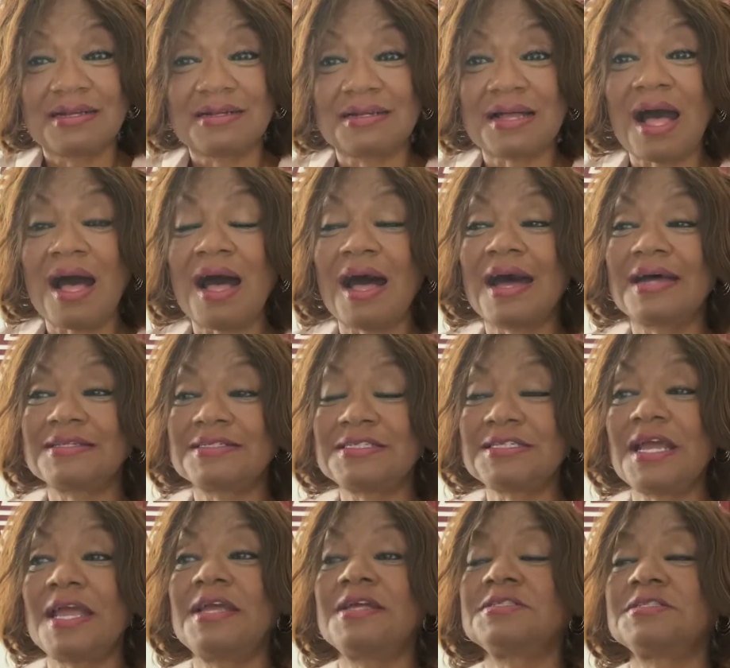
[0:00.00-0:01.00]
God
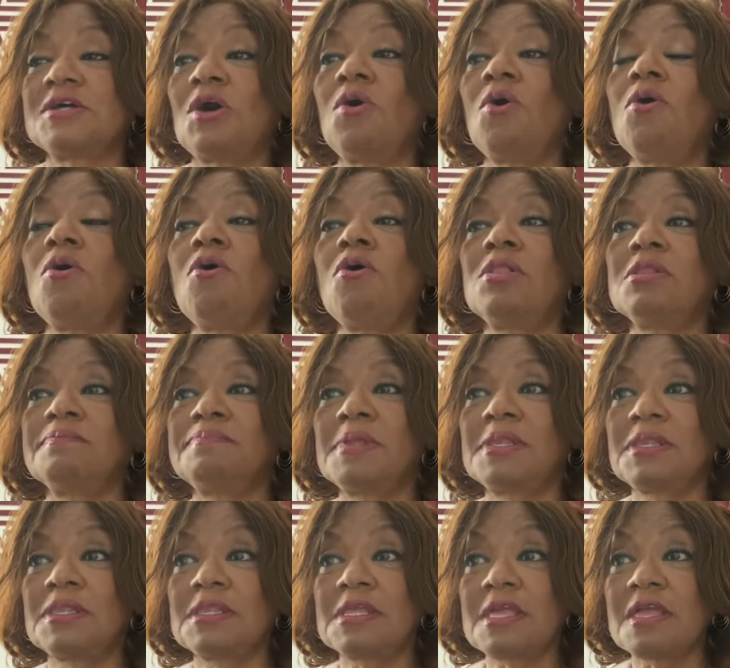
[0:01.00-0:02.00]
takes all
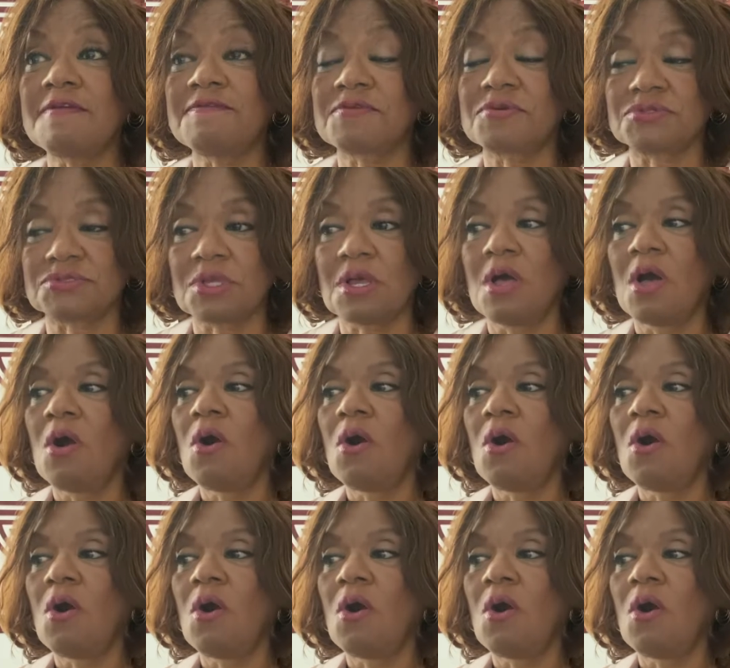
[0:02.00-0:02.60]
believers.